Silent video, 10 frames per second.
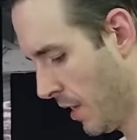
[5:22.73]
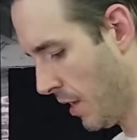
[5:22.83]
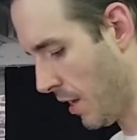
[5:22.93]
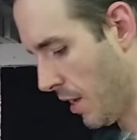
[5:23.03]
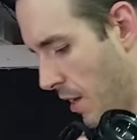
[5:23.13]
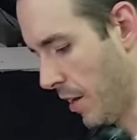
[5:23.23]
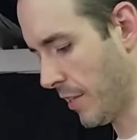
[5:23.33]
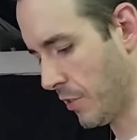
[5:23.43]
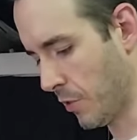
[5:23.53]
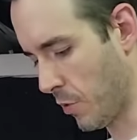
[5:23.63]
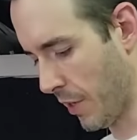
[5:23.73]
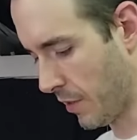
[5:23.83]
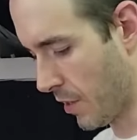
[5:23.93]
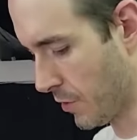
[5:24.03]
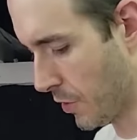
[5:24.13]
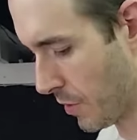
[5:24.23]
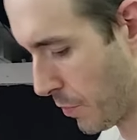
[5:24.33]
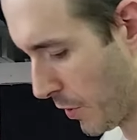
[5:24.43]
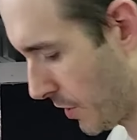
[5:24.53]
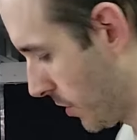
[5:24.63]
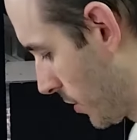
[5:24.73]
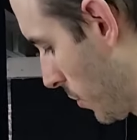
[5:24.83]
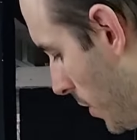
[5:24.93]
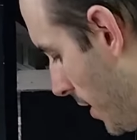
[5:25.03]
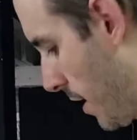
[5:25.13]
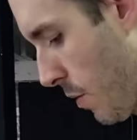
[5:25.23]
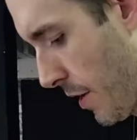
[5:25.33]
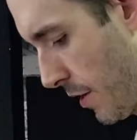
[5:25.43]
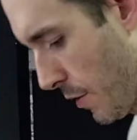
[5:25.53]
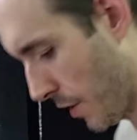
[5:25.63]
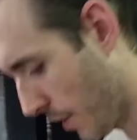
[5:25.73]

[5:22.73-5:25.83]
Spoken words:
All right, so quick notes on putting these things away, how I do it.